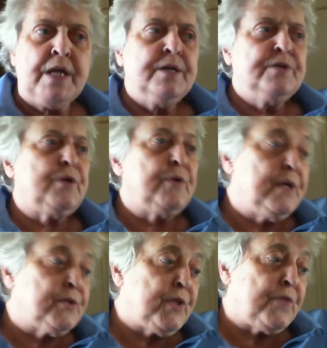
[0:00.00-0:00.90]
So
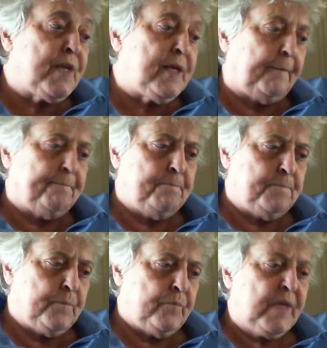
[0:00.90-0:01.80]
here's the thing.
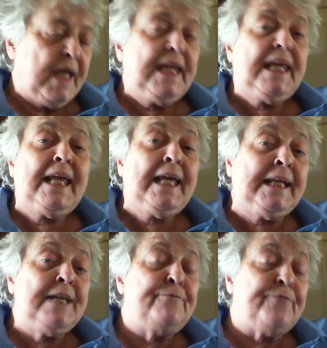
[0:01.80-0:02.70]

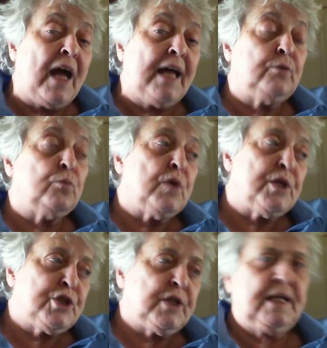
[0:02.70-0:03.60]
Any fight
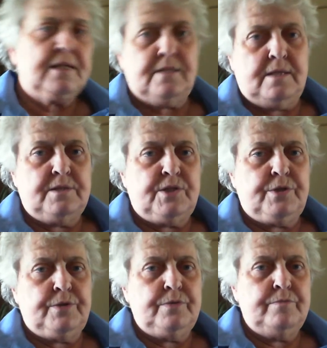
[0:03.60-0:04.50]
Russia gets into,